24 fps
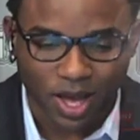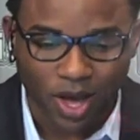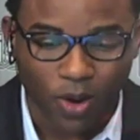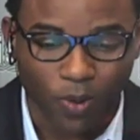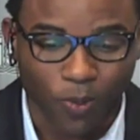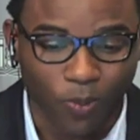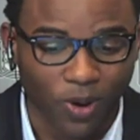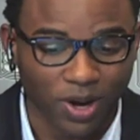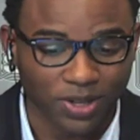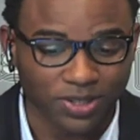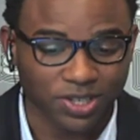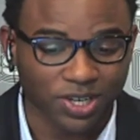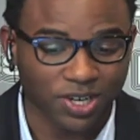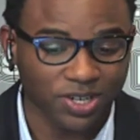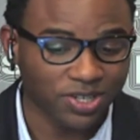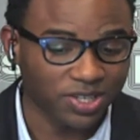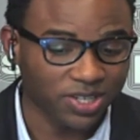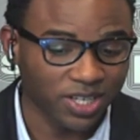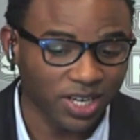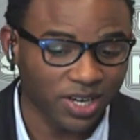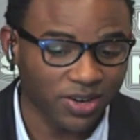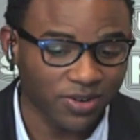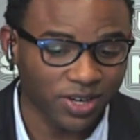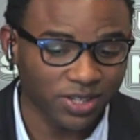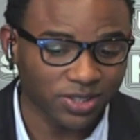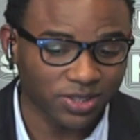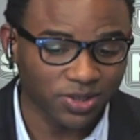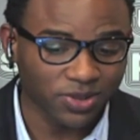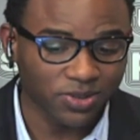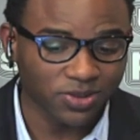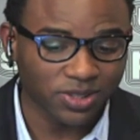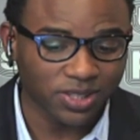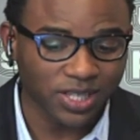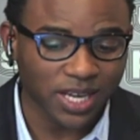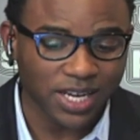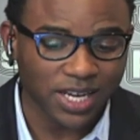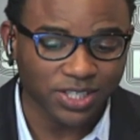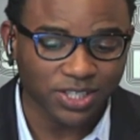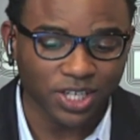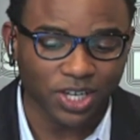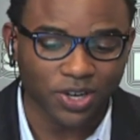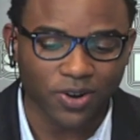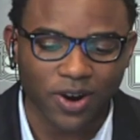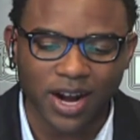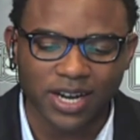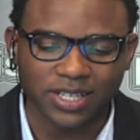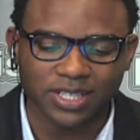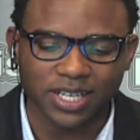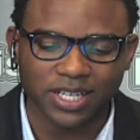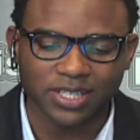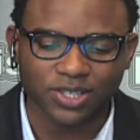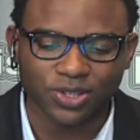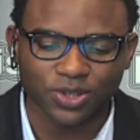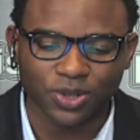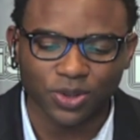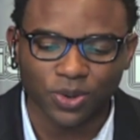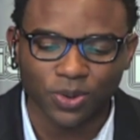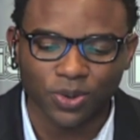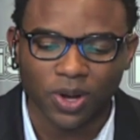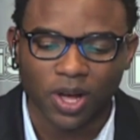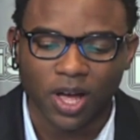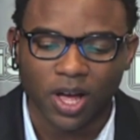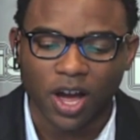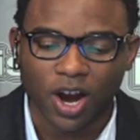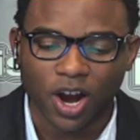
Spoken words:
What's her secret, June says? She credits it to